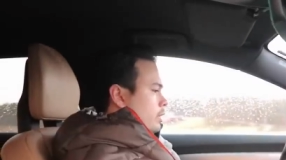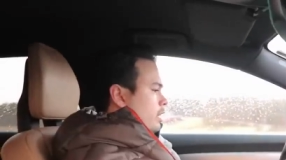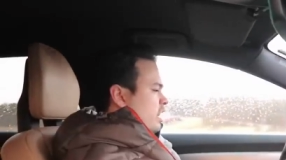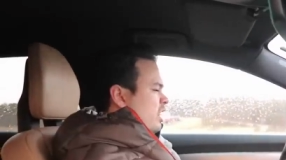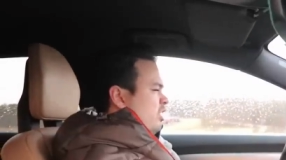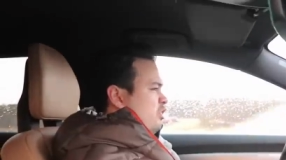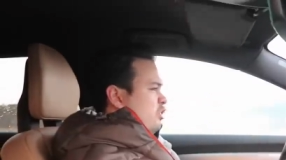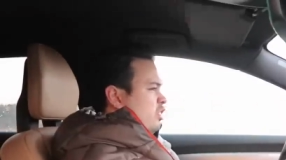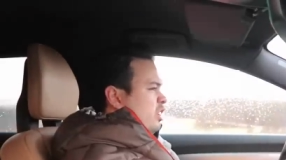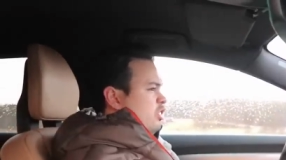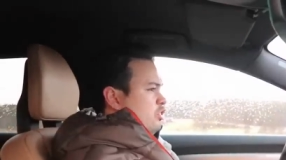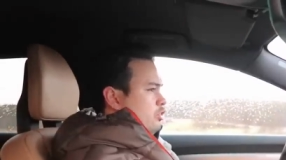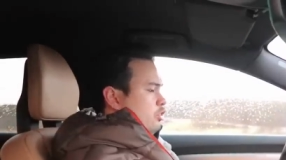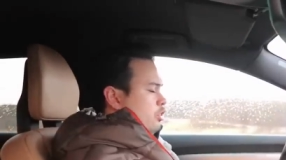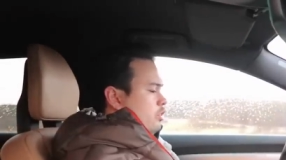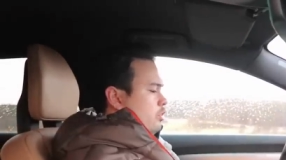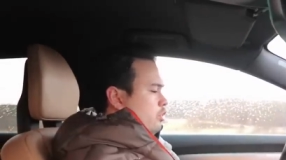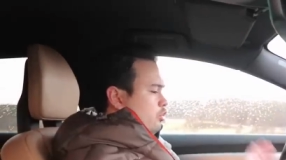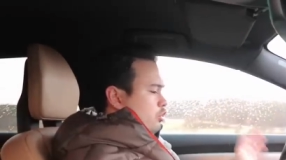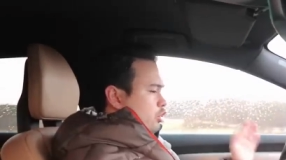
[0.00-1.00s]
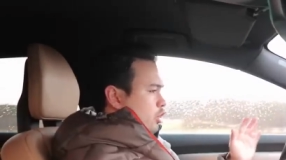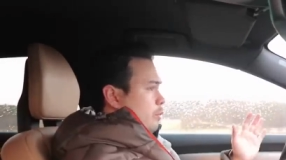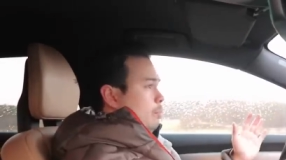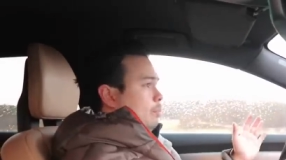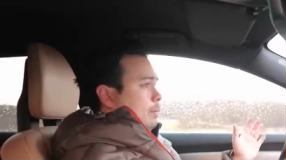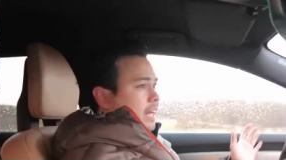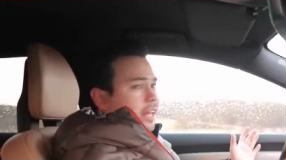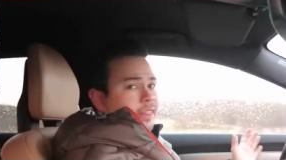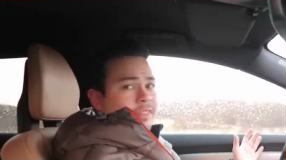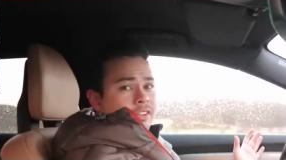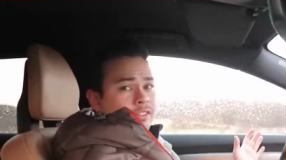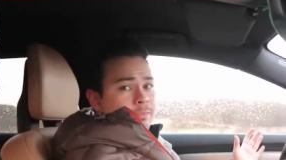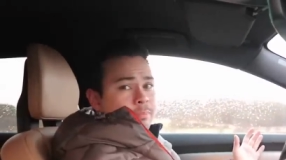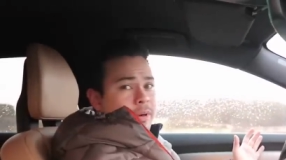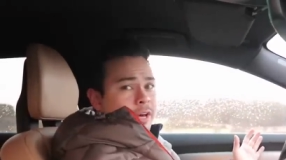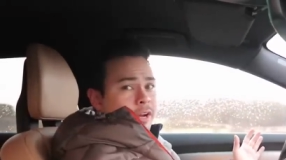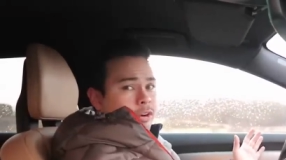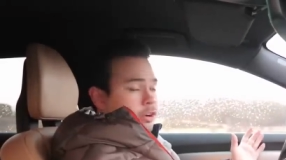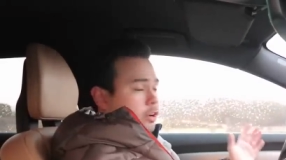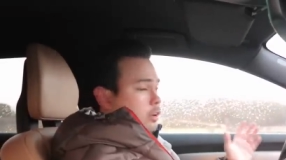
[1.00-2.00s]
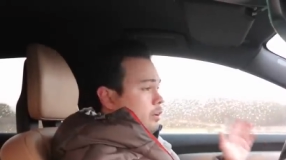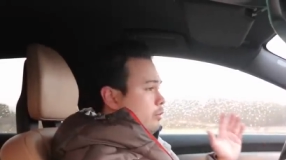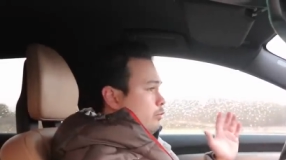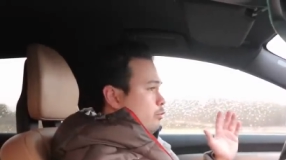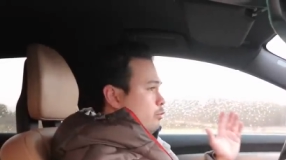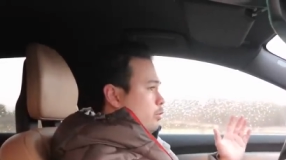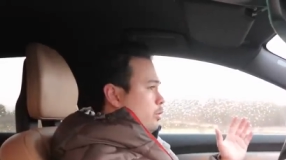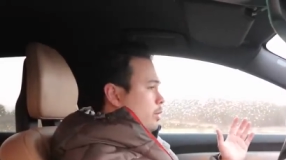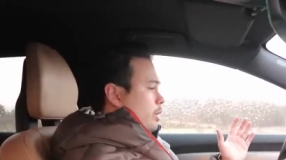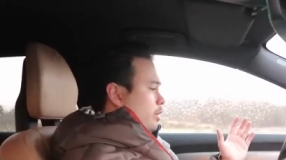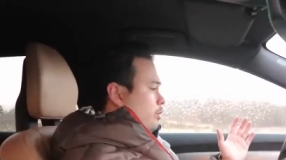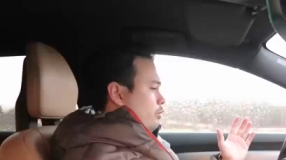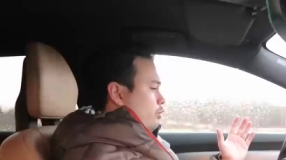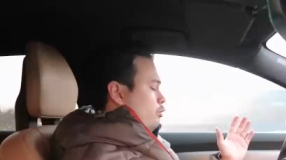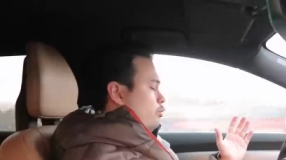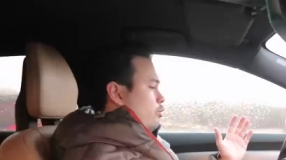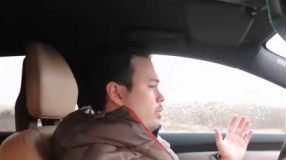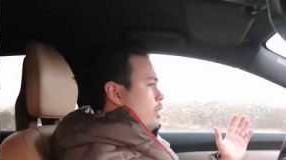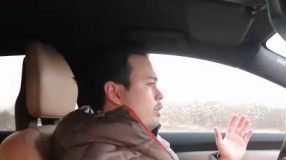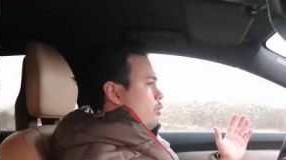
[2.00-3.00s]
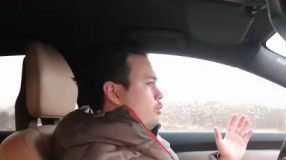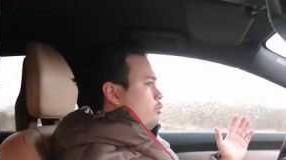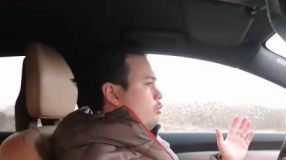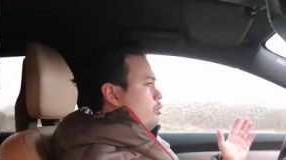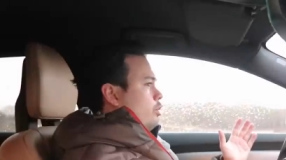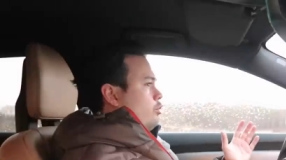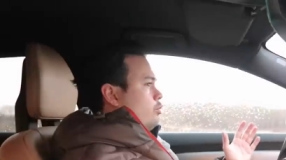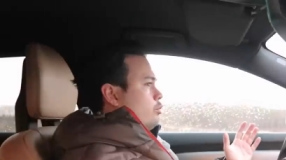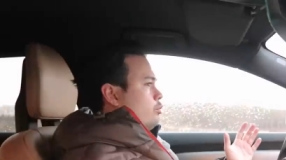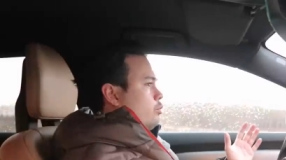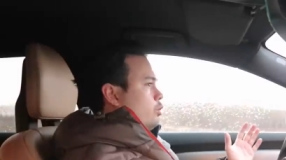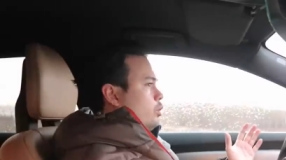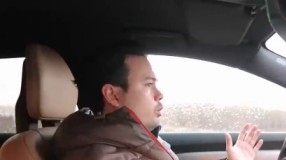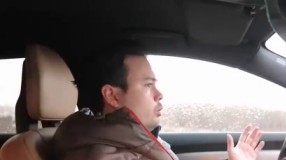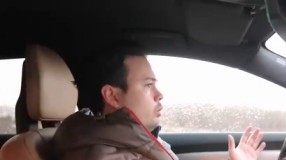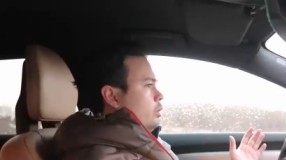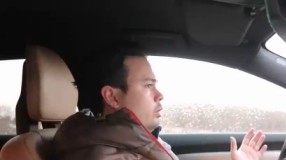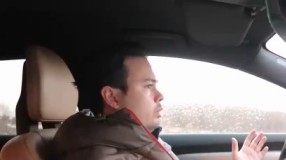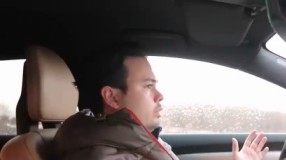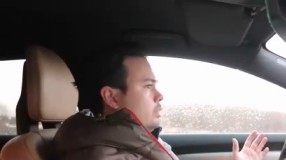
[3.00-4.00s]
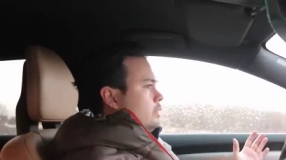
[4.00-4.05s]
and I, sh I should should have planned this better for a straighter stretch of road.